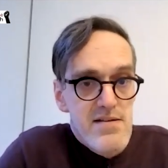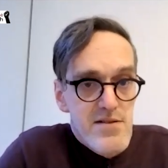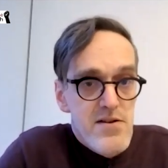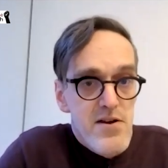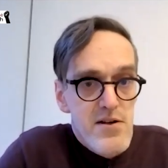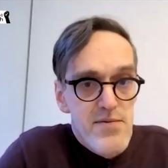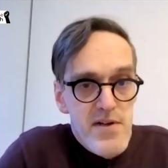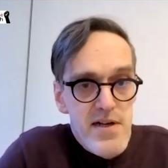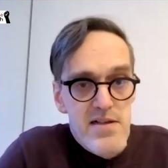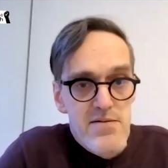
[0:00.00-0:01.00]
the struggle
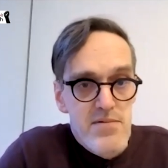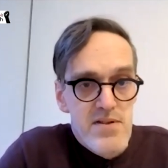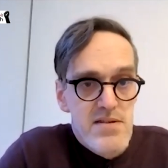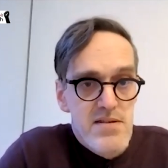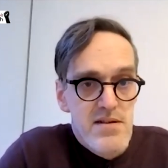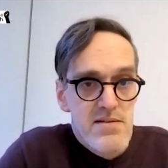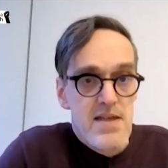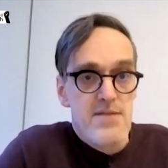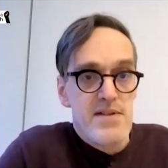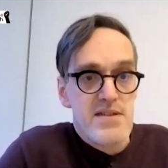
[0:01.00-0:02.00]
for health was
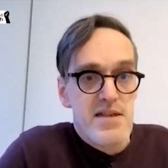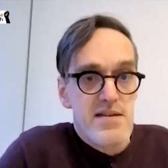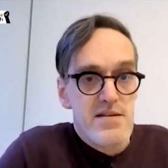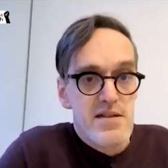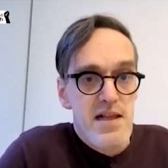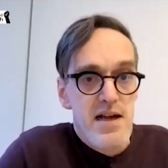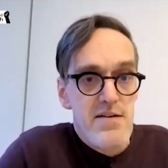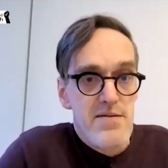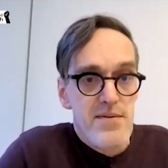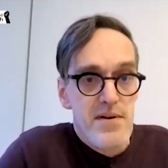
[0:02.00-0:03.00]
David Sanders'
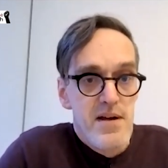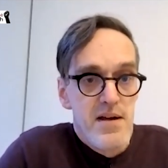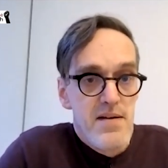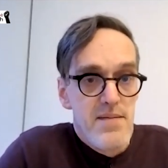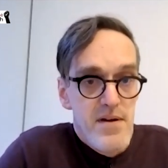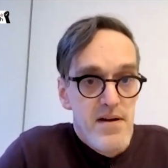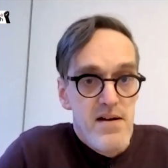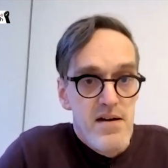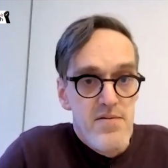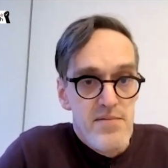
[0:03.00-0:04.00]
life, we
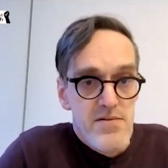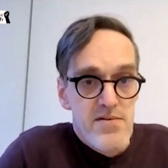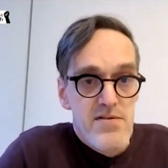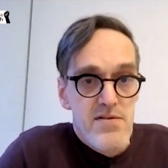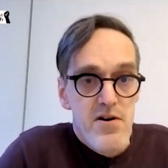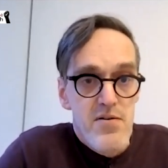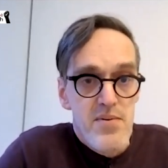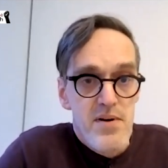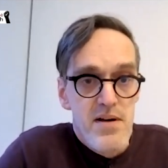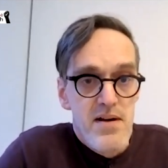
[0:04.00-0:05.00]
mm. also
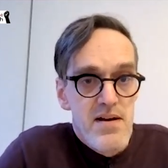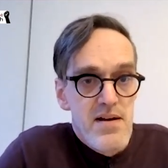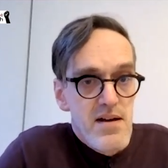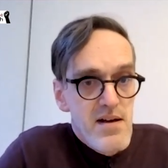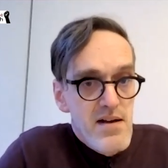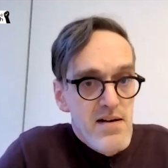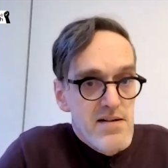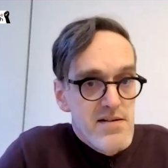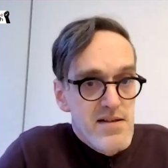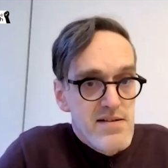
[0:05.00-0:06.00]
hope
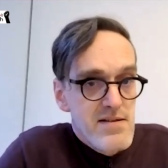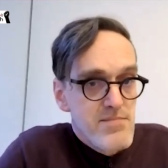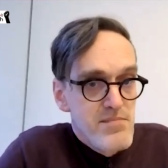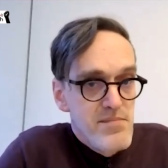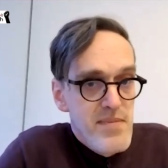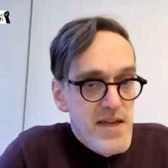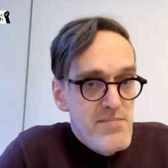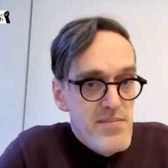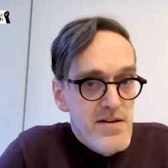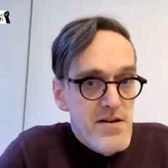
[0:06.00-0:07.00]
that it may
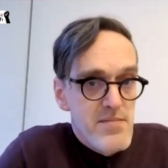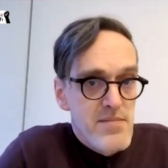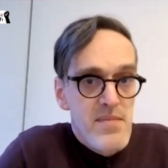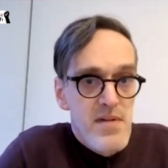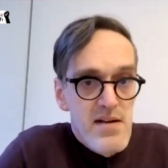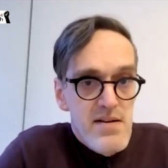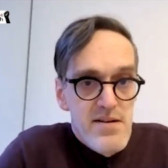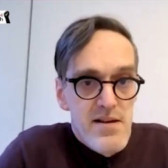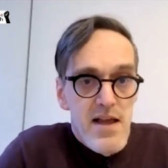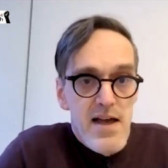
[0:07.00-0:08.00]
become
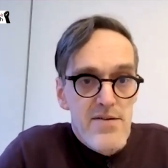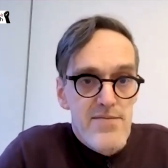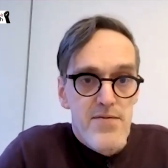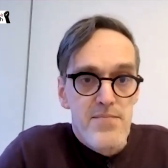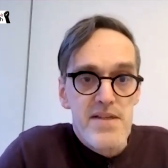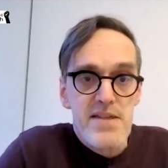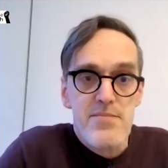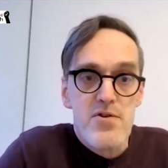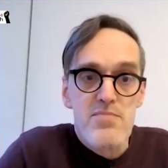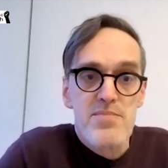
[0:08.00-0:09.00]
the life of many
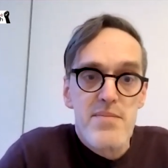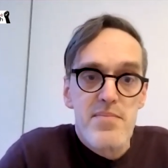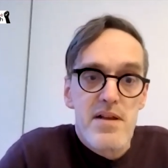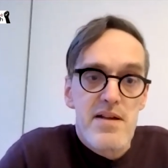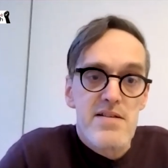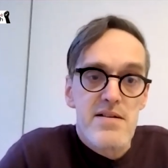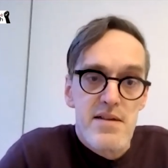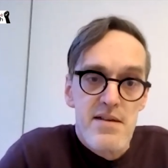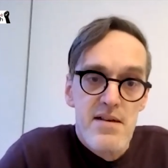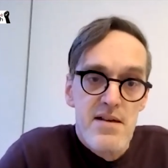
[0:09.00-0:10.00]
more people
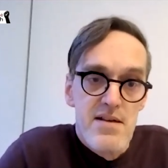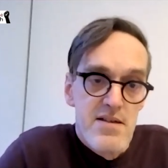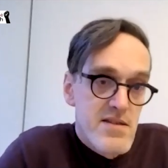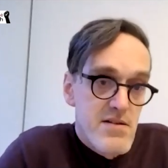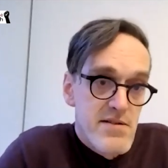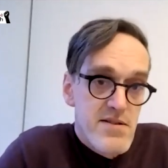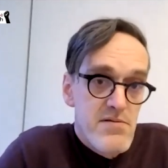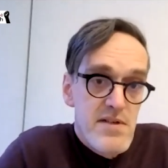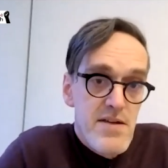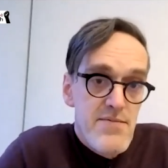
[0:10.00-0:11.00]
actually. So it's mm.
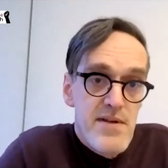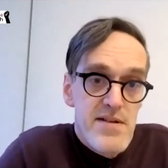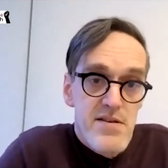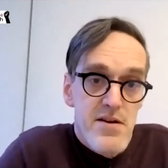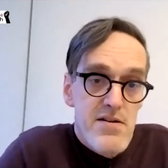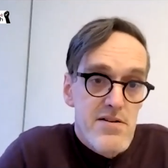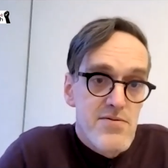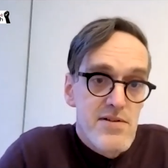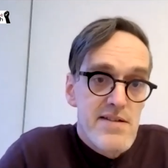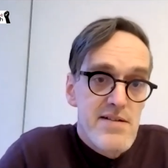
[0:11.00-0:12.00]
only if we struggle
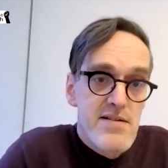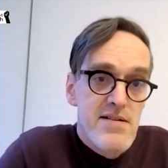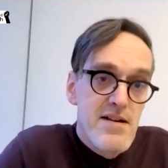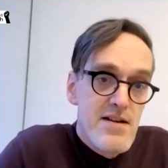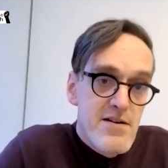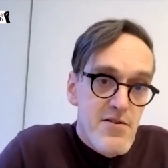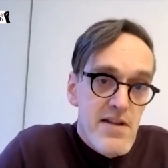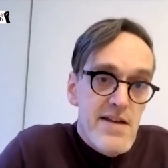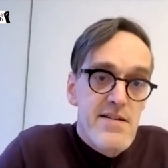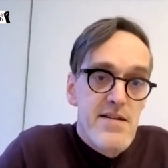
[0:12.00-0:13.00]
together
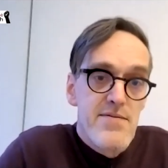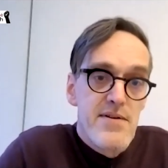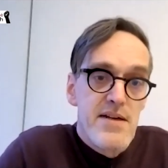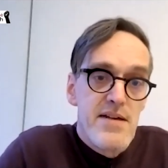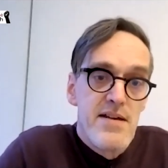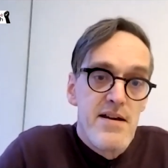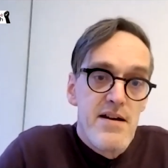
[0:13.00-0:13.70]
collectively